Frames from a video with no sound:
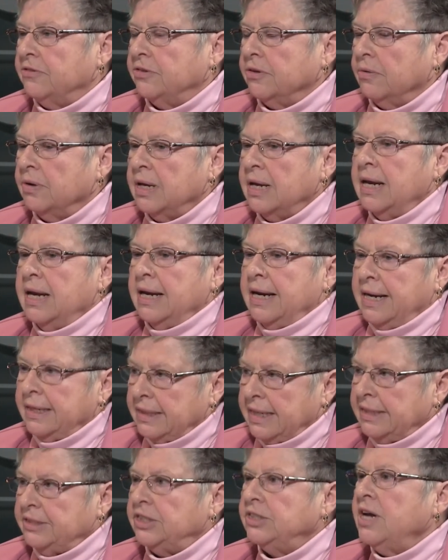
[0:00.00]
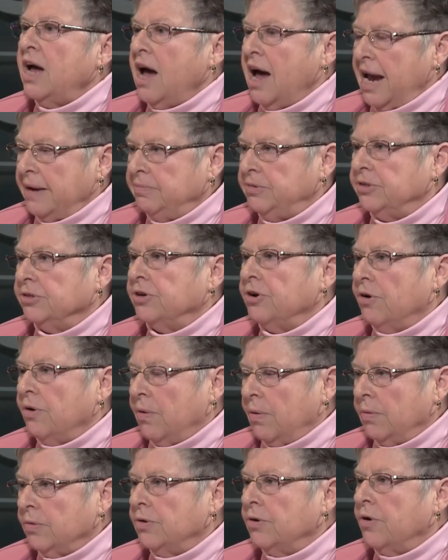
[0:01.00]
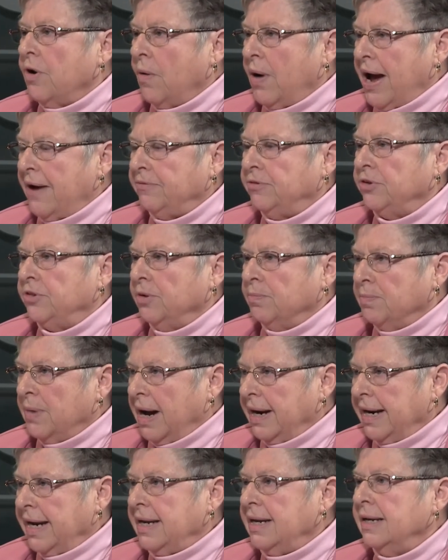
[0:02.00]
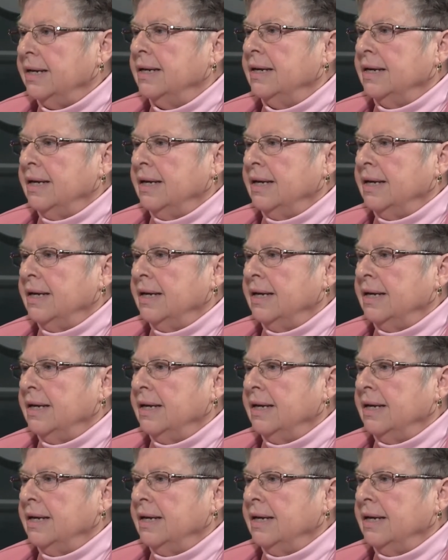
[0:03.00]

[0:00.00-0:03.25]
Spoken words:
So it's time to go after the money.